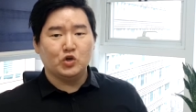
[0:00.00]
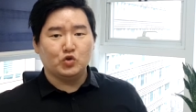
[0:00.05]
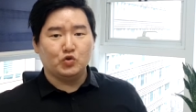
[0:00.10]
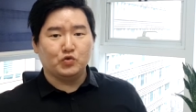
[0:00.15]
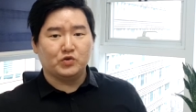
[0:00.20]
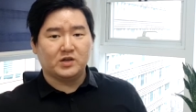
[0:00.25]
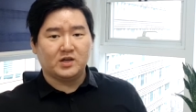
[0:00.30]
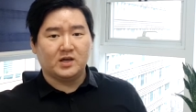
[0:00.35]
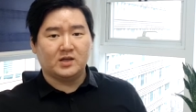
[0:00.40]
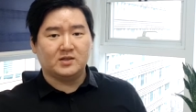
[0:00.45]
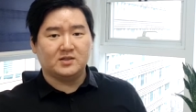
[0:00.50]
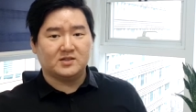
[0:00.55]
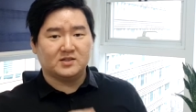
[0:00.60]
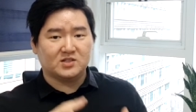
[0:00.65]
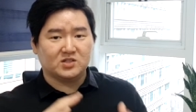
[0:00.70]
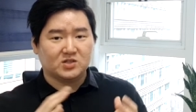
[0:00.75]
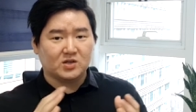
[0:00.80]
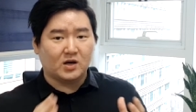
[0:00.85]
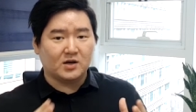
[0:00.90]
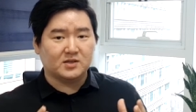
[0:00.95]
you
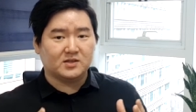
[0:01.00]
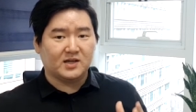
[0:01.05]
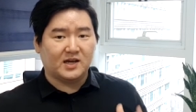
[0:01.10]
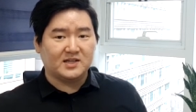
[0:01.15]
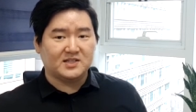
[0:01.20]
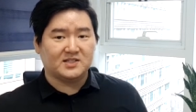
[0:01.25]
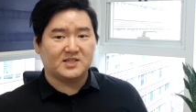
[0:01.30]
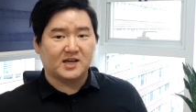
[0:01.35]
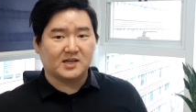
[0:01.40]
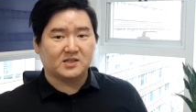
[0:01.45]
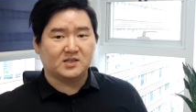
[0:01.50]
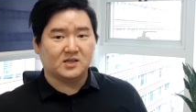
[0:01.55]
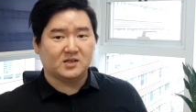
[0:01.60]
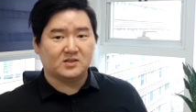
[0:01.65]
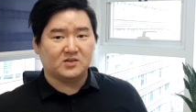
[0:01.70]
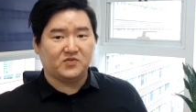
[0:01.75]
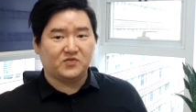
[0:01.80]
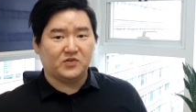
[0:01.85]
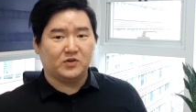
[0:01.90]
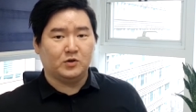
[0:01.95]
can start
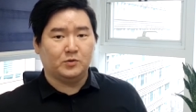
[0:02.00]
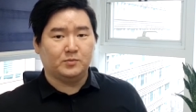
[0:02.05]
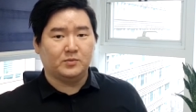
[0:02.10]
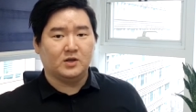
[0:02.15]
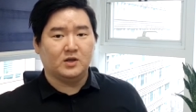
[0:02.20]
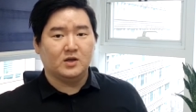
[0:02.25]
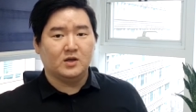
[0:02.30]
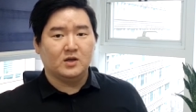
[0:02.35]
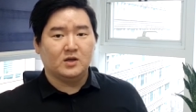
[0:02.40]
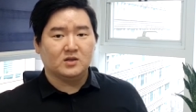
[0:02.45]
dissecting the film.